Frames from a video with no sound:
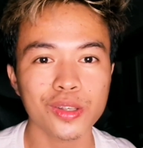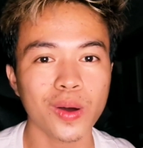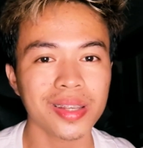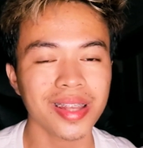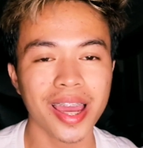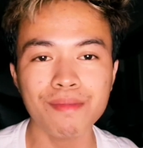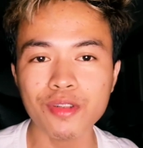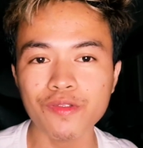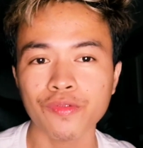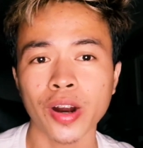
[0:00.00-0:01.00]
So as I
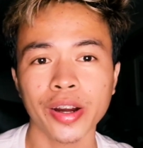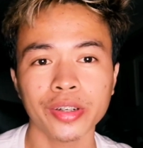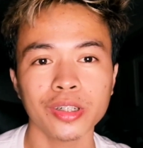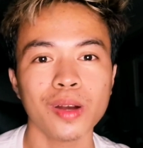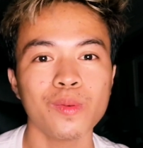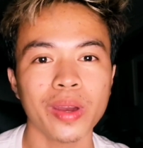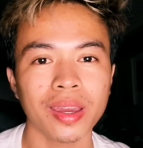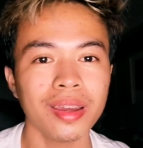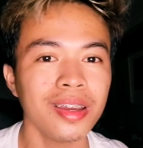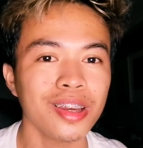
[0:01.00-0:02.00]
move farther
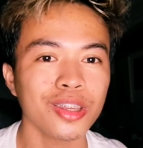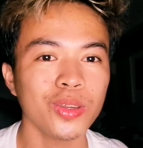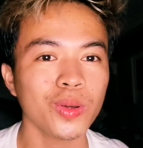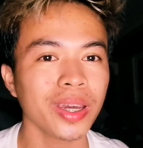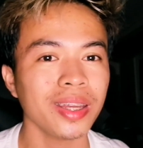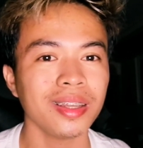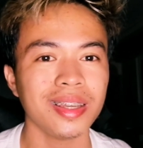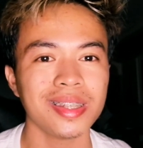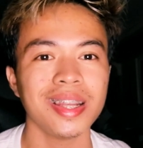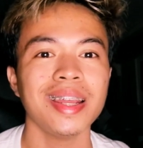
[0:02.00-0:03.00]
away, you can
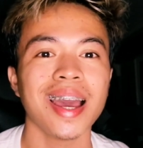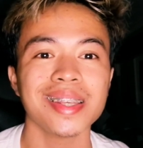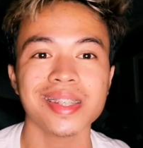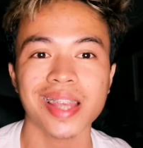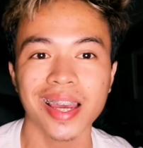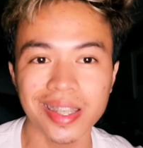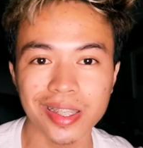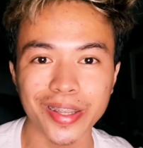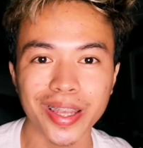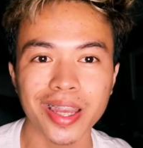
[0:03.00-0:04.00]
easily
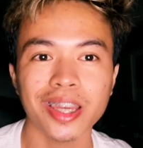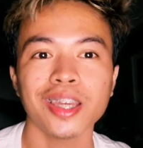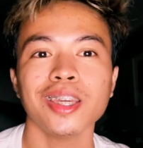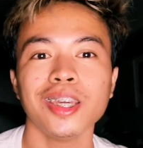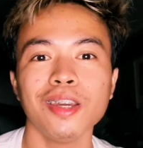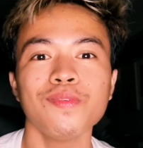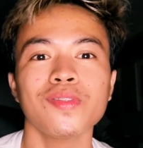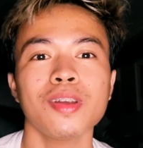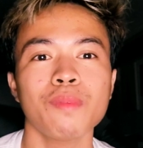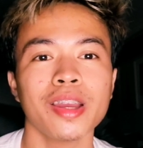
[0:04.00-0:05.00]
assess if
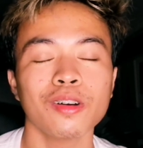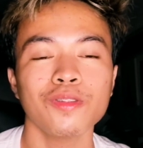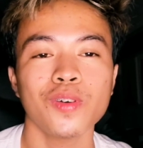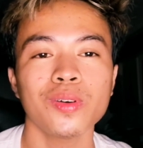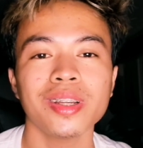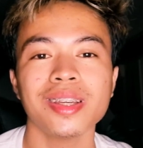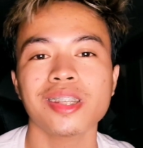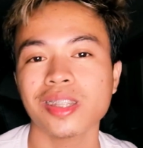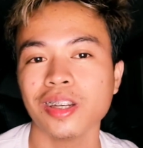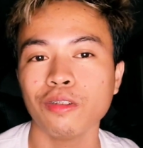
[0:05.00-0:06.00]
the microphone
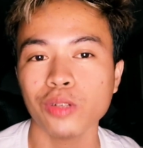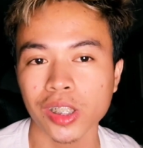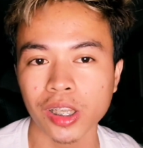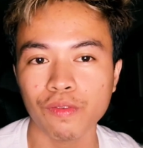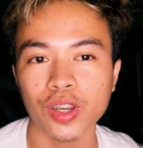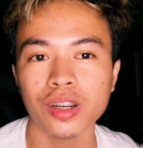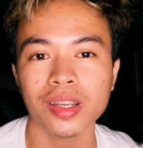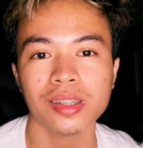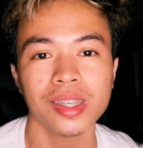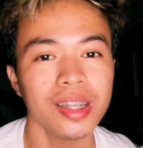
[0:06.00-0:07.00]
is still receiving
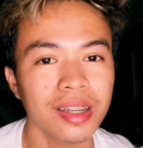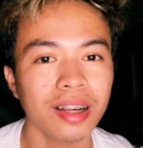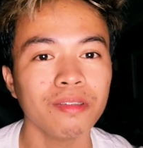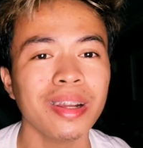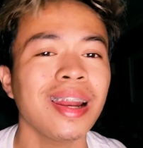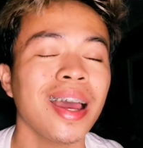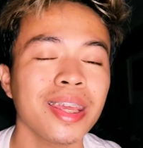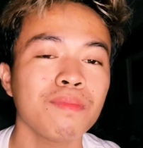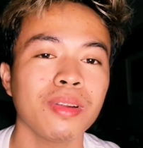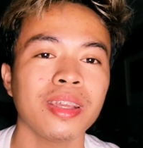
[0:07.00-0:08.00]
the signal
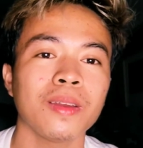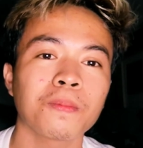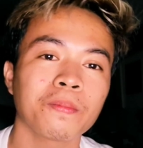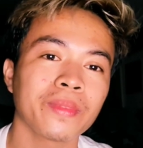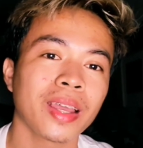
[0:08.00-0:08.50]
reliably.